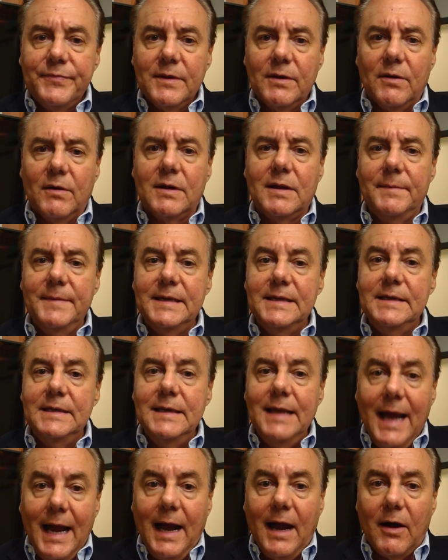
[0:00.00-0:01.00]
They're all coming
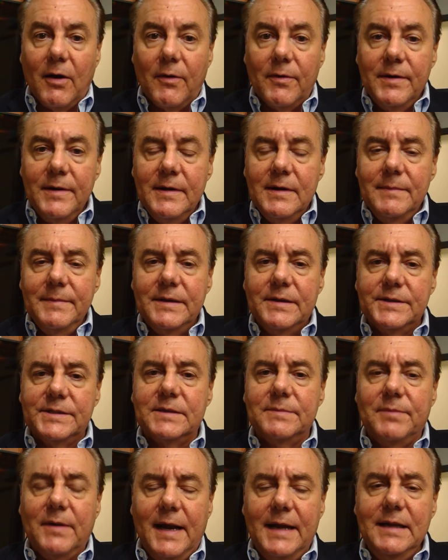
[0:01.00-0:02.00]
now because
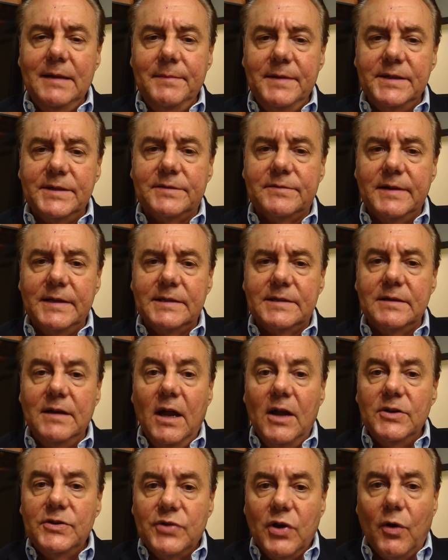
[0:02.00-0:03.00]
the Biden
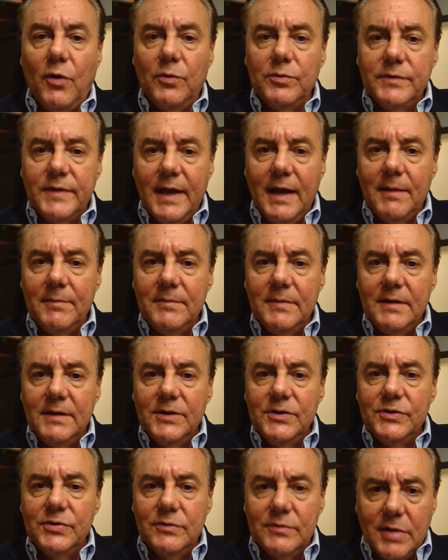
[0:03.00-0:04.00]
administration told
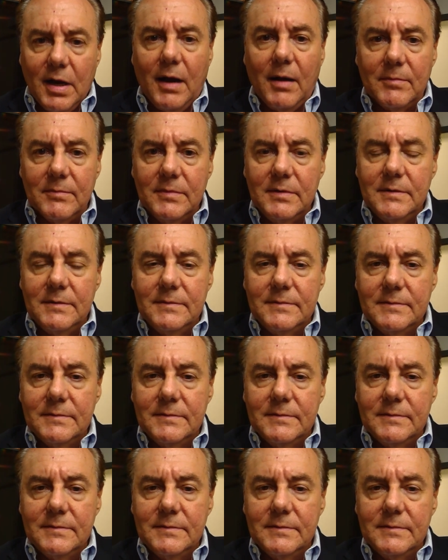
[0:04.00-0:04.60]
them to come.